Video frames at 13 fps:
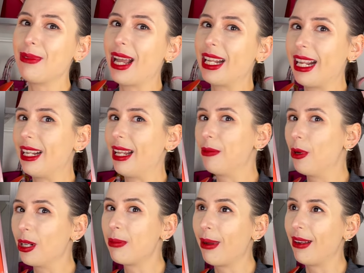that they like
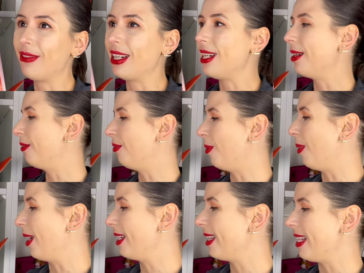watched my video for
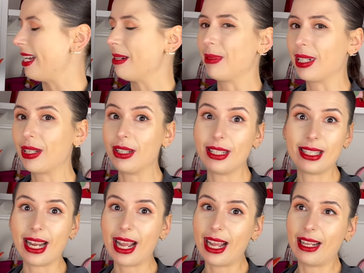one thing, because
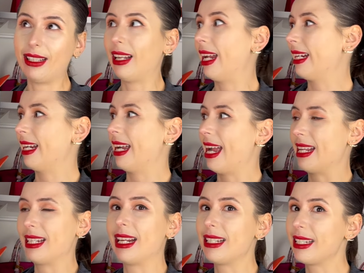like,
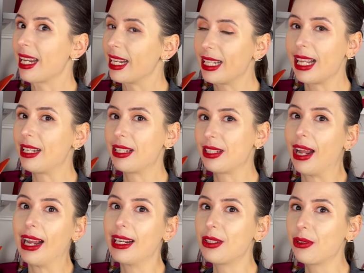as I said, their
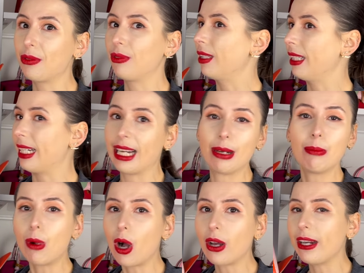designs look really
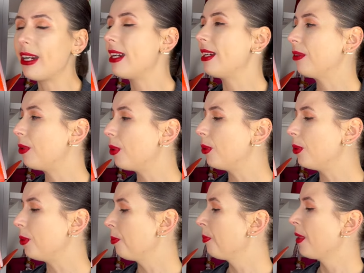modern and cool.